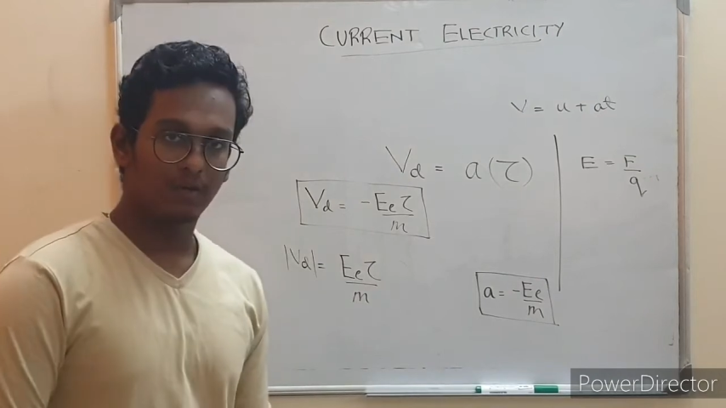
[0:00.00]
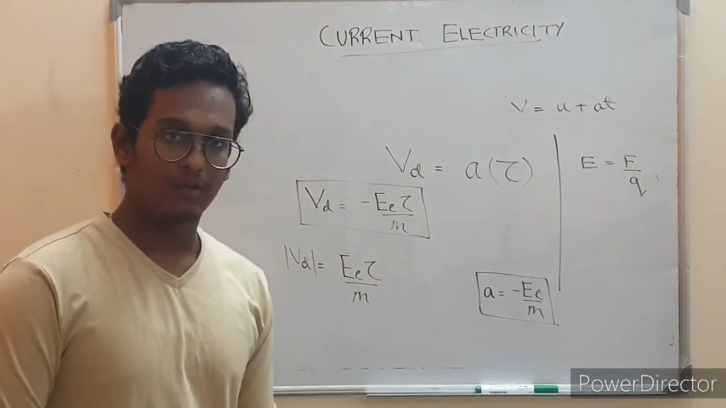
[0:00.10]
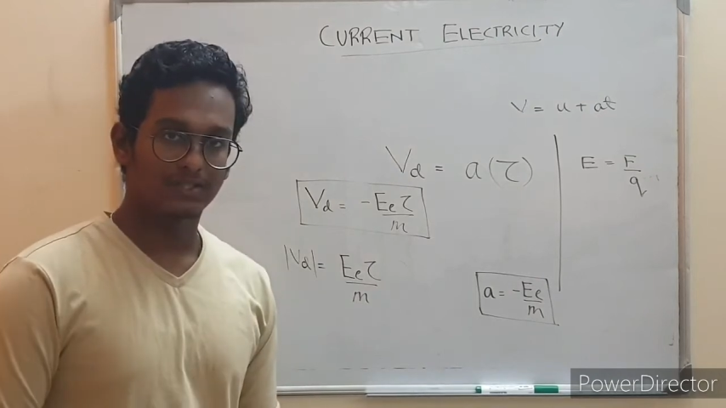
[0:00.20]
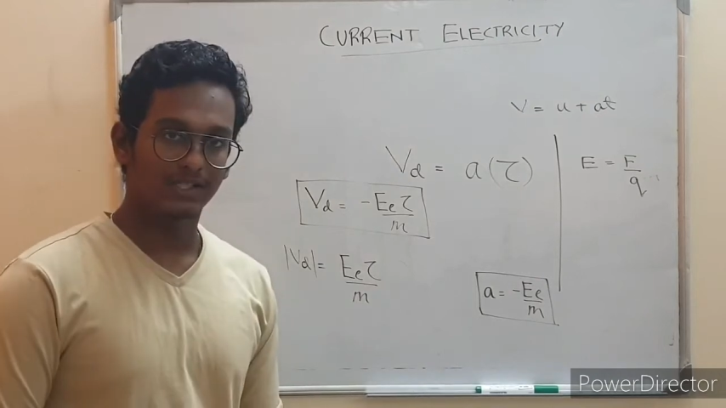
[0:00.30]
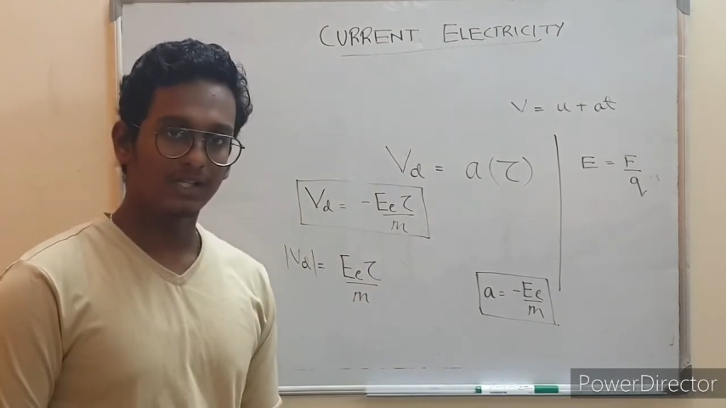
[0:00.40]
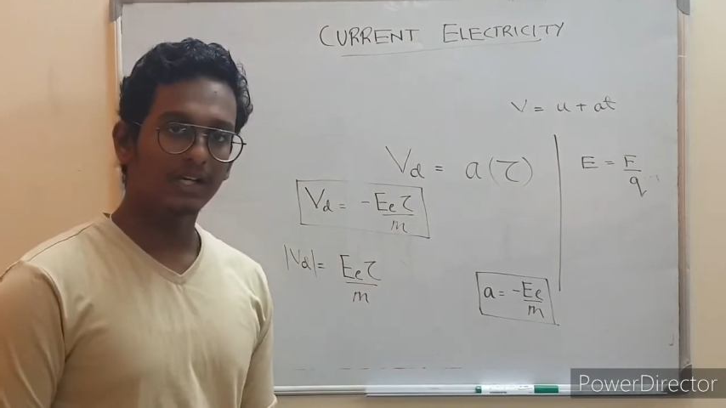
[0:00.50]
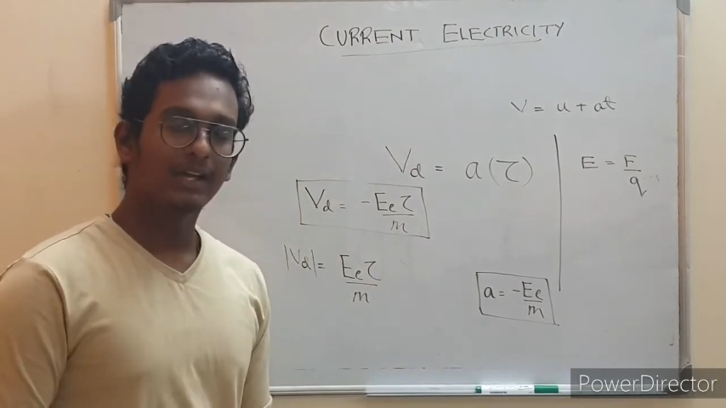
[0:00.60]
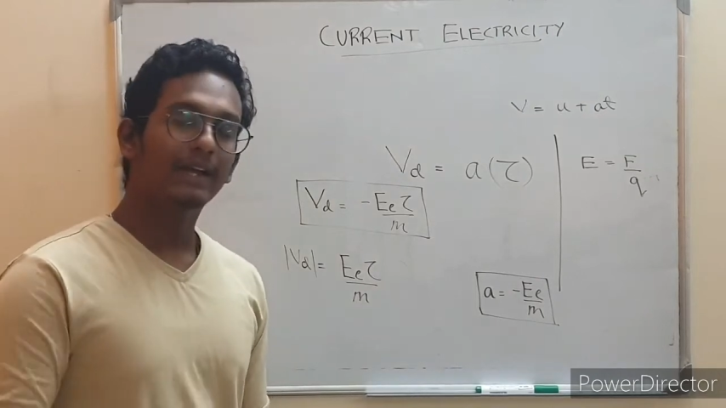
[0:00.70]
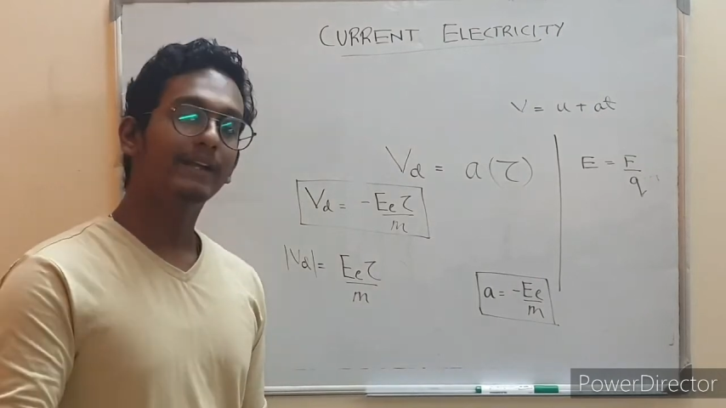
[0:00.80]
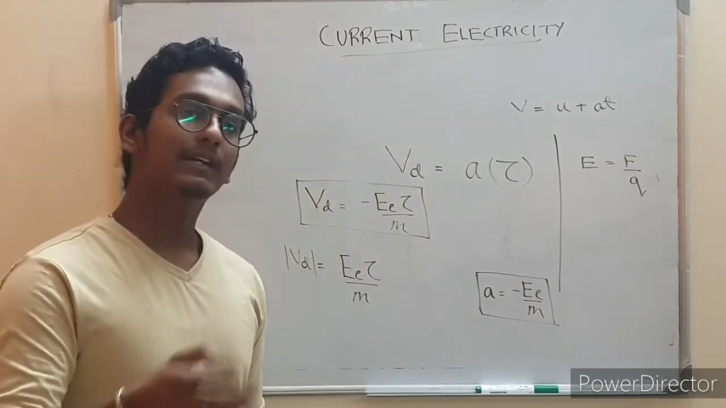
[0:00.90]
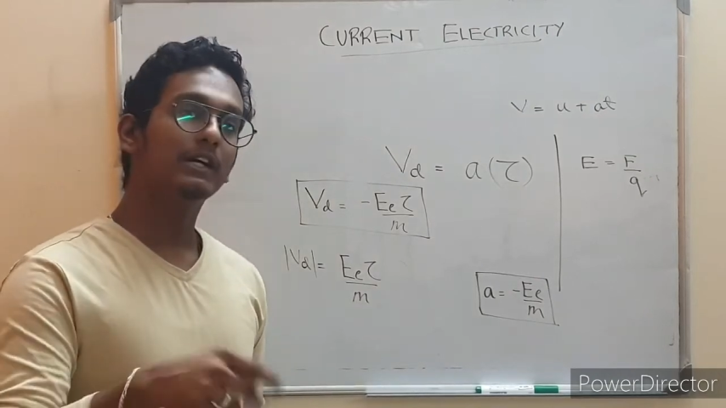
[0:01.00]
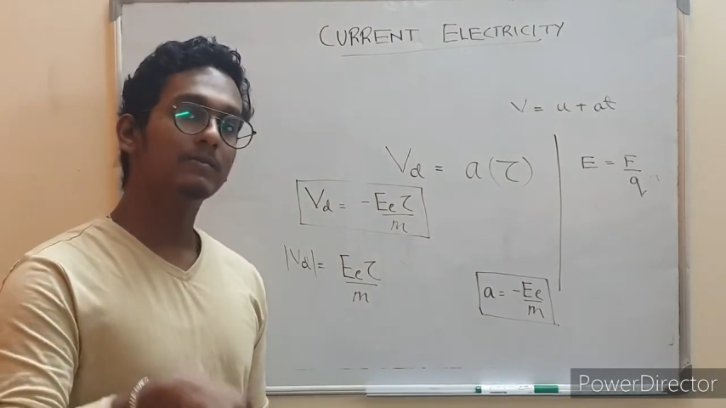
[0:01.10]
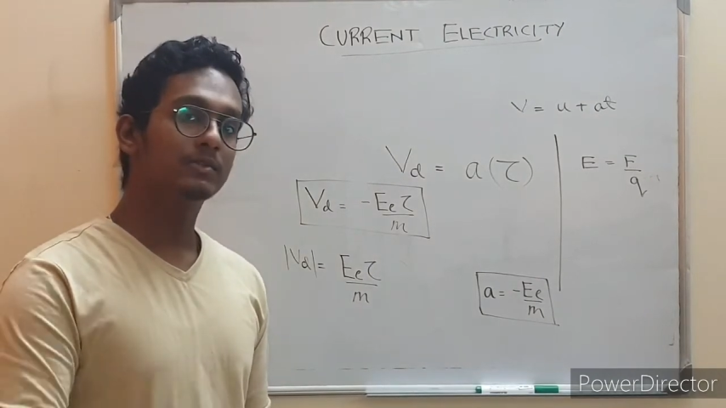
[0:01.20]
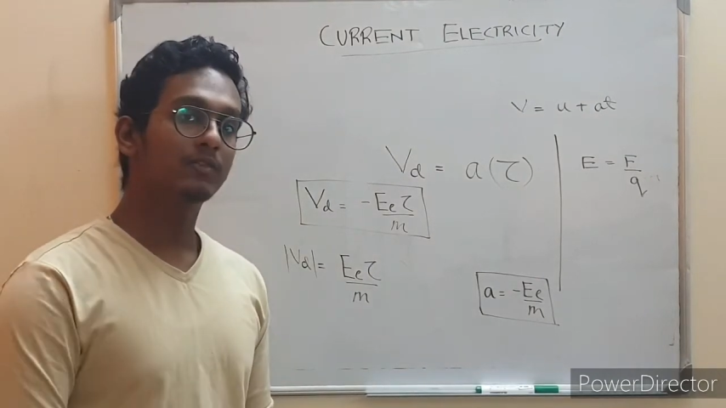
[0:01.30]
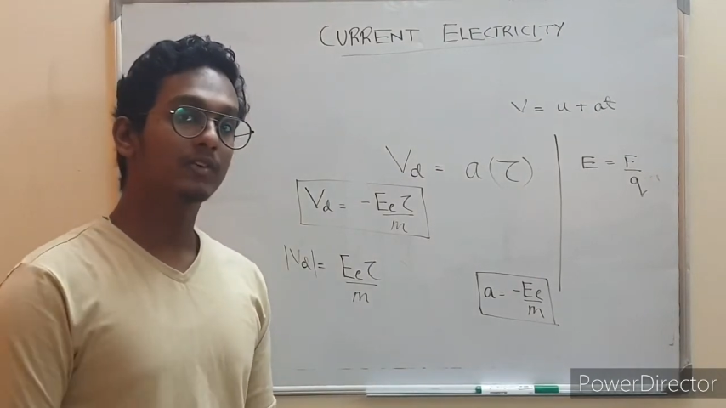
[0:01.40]
velocity in
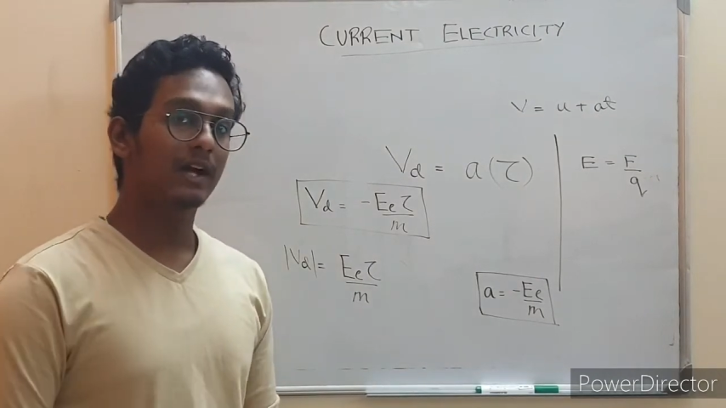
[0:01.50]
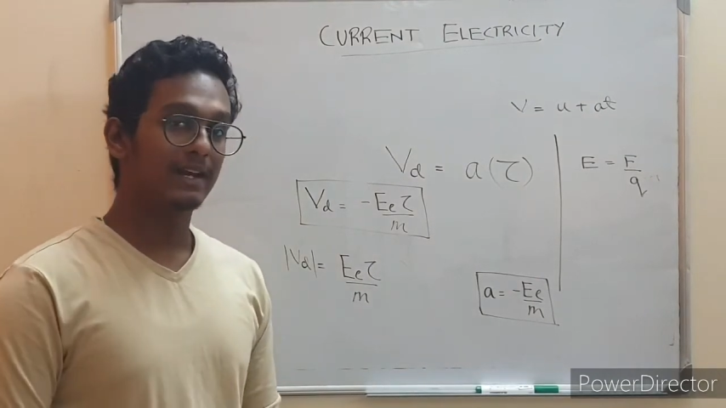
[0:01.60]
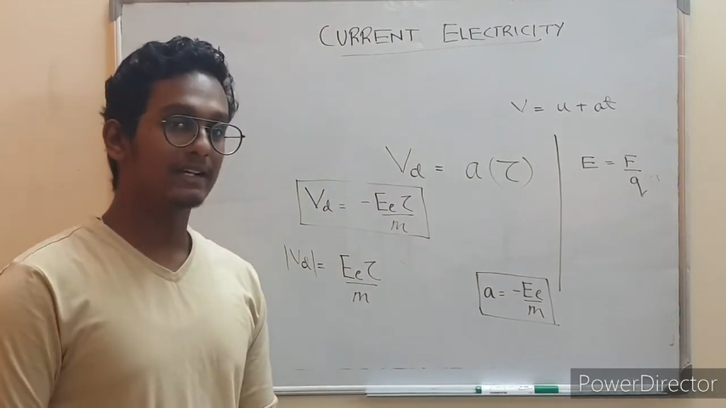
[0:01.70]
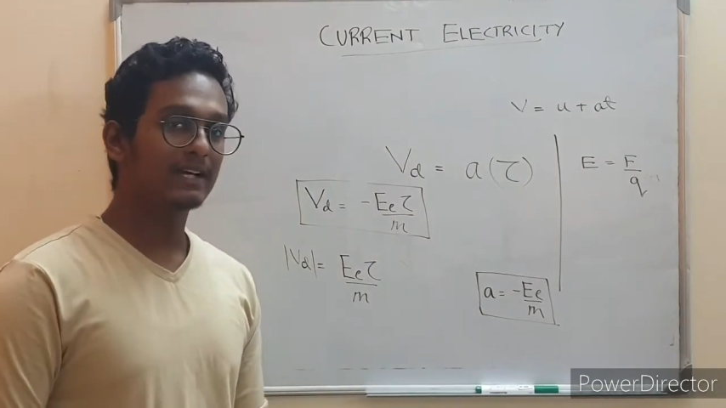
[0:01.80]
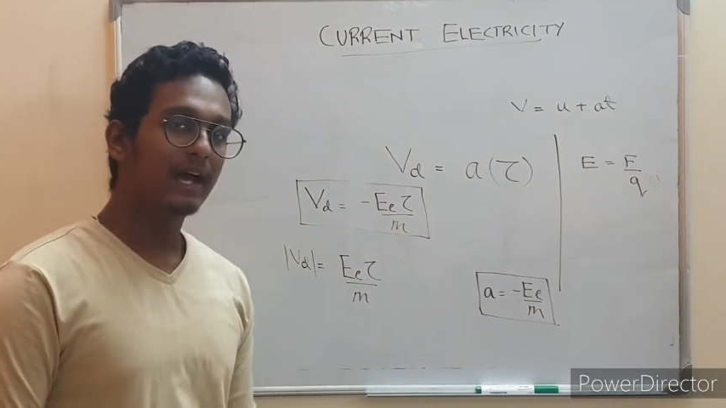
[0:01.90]
terms of current